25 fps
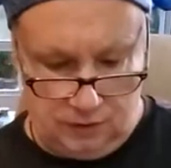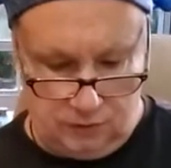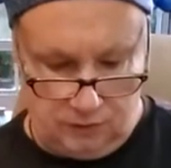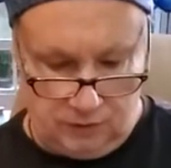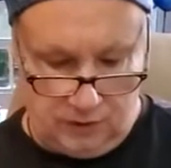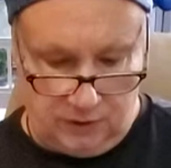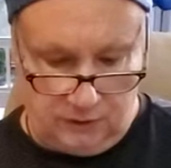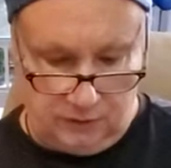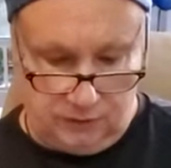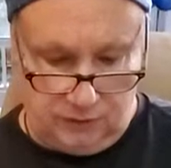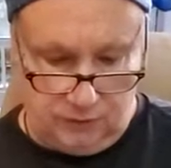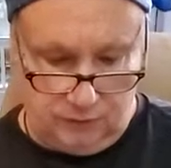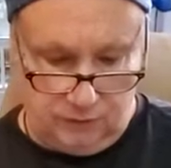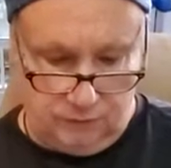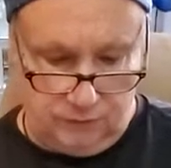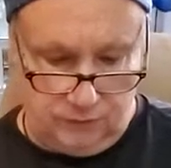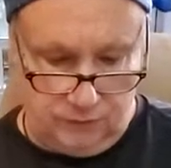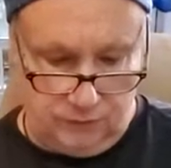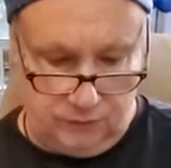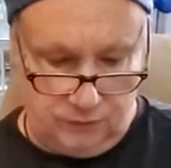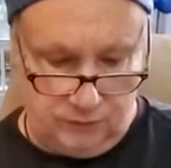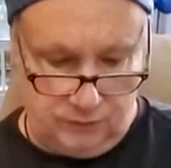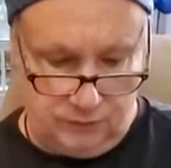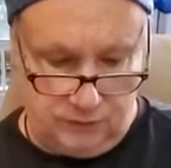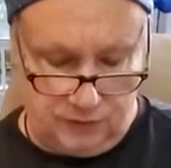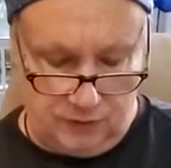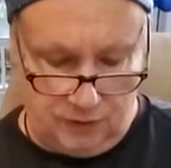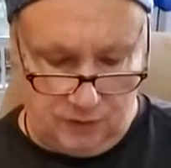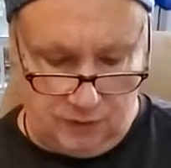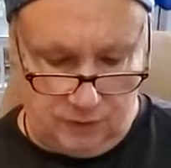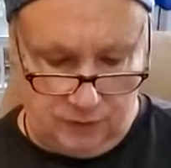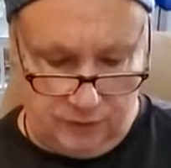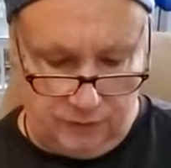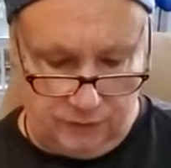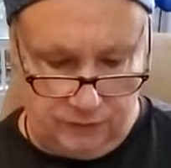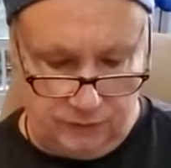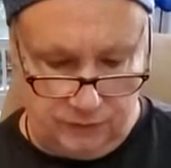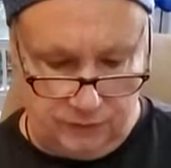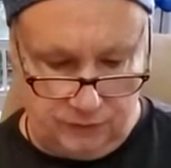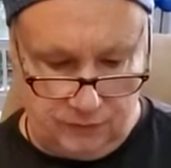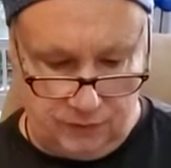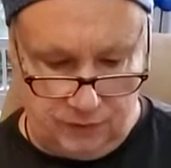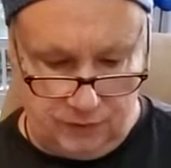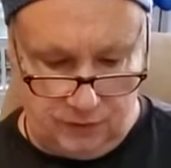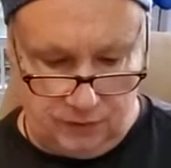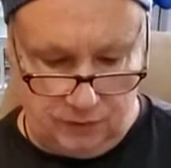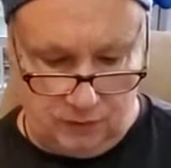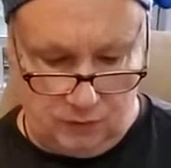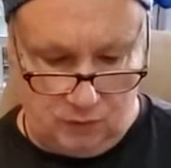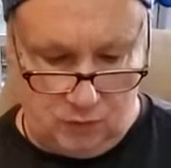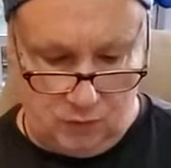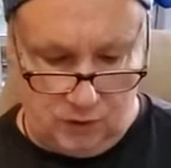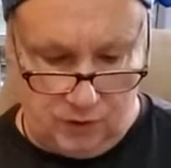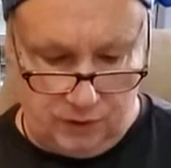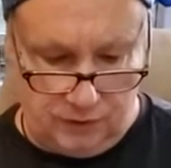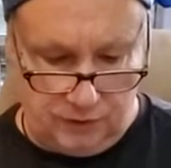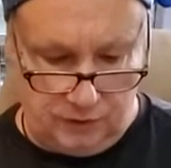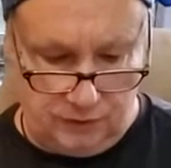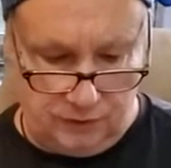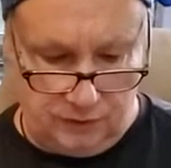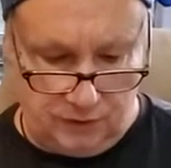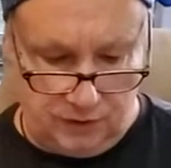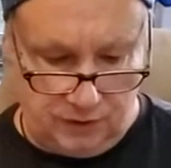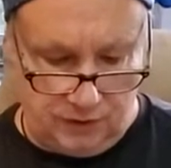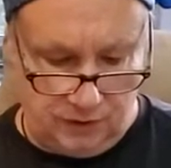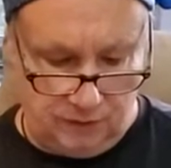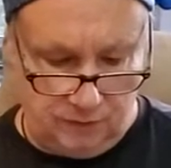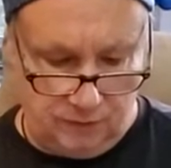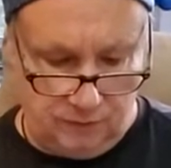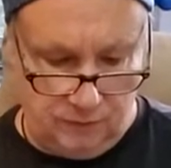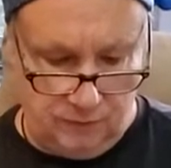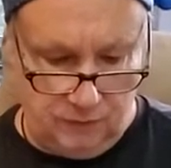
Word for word: they're not there for themselves, they don't want anything.